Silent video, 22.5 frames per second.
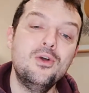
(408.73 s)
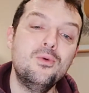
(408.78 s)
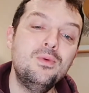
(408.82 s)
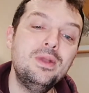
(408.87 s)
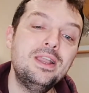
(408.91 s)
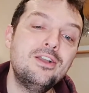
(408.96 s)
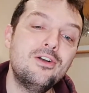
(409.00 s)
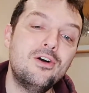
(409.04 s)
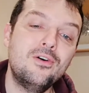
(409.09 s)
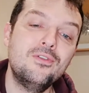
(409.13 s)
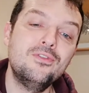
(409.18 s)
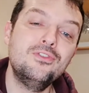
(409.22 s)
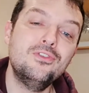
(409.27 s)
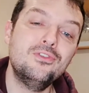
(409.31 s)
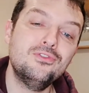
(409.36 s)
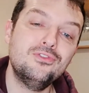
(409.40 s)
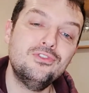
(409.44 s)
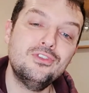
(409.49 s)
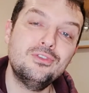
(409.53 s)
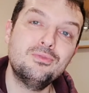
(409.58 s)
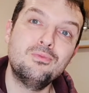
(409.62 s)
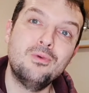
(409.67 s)
We got
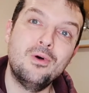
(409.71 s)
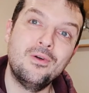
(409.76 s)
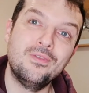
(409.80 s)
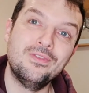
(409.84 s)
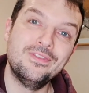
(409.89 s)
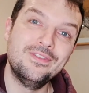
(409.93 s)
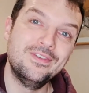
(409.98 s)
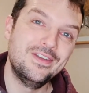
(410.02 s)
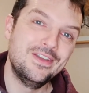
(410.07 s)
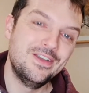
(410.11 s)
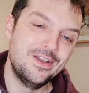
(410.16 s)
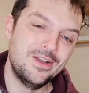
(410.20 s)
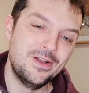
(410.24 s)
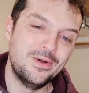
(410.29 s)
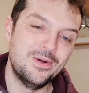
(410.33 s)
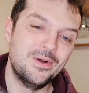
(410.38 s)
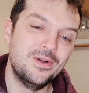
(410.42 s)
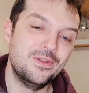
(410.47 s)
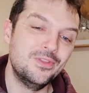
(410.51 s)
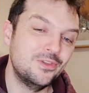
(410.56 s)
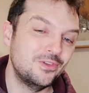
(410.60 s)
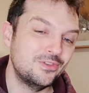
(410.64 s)
not just one,
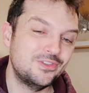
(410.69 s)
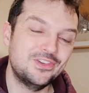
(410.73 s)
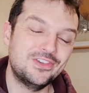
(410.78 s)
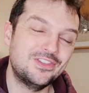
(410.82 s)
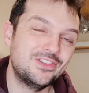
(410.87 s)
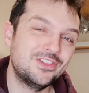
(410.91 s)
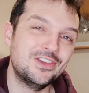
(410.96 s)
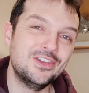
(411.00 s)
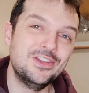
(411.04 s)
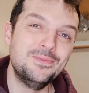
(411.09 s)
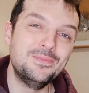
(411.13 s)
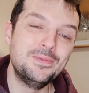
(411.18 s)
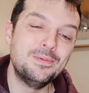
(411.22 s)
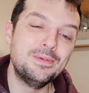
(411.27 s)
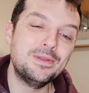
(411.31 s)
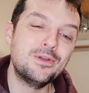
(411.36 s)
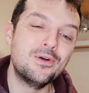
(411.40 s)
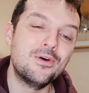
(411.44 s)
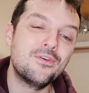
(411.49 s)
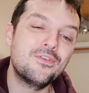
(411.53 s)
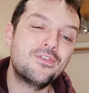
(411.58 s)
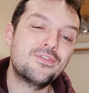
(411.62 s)
not just two, but
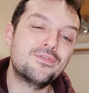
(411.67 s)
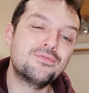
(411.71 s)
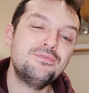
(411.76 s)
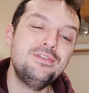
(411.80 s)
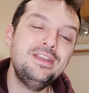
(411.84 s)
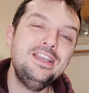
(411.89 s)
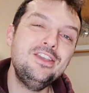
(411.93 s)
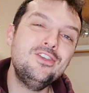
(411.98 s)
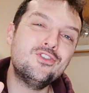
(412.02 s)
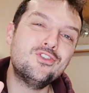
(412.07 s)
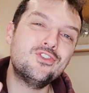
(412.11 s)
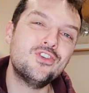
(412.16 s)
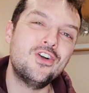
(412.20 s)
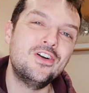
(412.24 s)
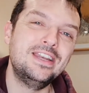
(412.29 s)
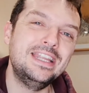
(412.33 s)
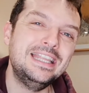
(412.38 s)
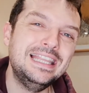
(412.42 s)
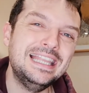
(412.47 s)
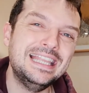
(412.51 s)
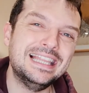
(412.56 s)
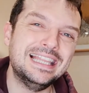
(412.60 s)
we got three
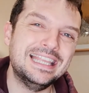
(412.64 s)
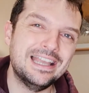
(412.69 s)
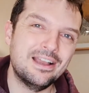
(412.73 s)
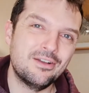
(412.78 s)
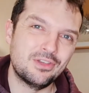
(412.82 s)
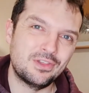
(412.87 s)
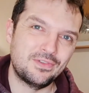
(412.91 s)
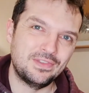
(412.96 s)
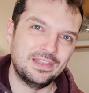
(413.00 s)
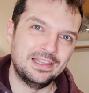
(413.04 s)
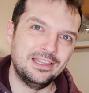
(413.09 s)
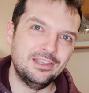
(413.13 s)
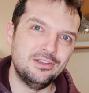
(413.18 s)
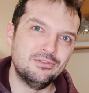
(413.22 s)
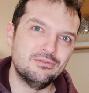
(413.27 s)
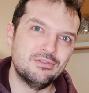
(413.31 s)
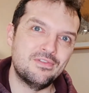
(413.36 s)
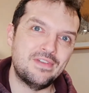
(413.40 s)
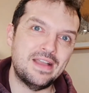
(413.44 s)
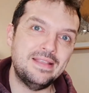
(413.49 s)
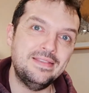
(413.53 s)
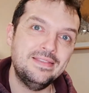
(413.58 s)
shiny Litleos for the
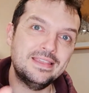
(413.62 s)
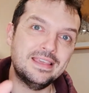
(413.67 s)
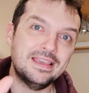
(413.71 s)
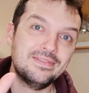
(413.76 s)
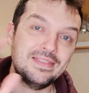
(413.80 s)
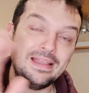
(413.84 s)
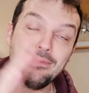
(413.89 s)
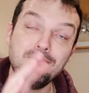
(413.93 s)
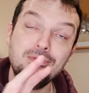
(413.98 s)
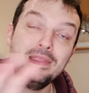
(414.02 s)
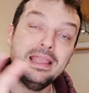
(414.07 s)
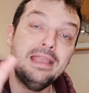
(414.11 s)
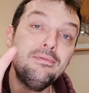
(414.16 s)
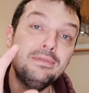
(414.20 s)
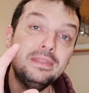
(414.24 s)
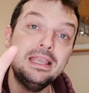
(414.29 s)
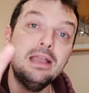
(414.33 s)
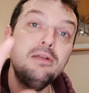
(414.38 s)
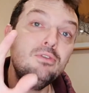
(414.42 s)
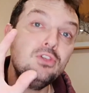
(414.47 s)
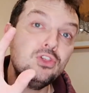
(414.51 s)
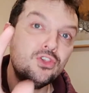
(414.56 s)
Lunar event. That, they were
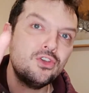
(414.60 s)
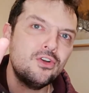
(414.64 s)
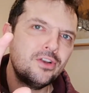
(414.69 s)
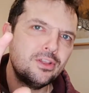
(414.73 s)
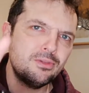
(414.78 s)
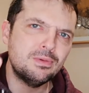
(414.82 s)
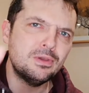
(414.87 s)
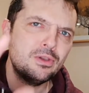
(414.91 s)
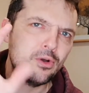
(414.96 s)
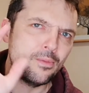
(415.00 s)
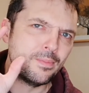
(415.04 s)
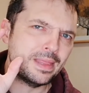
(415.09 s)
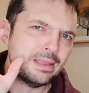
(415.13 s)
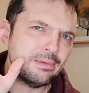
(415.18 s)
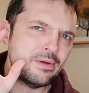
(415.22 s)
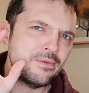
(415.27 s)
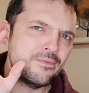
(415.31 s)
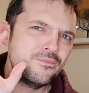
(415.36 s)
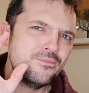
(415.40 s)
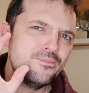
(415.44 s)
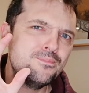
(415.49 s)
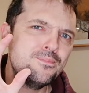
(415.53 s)
the only shinies we got, but they
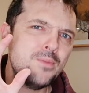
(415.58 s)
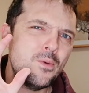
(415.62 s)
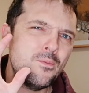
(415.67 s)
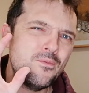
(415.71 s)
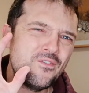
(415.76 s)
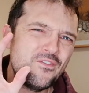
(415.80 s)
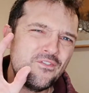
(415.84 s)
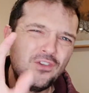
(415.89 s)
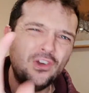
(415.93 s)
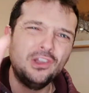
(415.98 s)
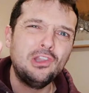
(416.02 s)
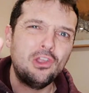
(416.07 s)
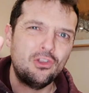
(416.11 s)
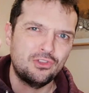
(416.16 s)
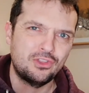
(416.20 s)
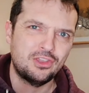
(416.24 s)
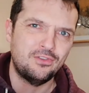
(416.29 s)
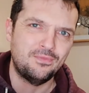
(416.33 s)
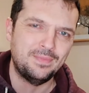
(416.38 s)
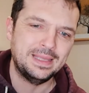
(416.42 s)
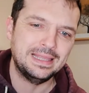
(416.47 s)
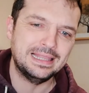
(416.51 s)
were full
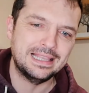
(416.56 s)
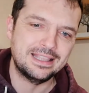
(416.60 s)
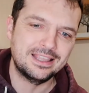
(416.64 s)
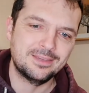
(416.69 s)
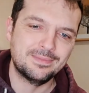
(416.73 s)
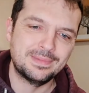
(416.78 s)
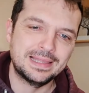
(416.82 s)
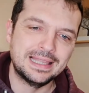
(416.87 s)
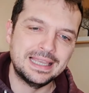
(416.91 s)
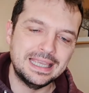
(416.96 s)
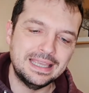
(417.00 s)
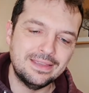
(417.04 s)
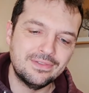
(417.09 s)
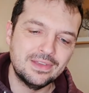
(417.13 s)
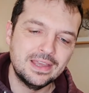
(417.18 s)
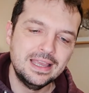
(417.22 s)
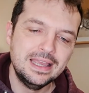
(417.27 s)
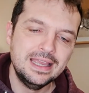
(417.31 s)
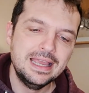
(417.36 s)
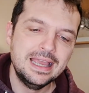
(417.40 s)
odds, I've been led to believe.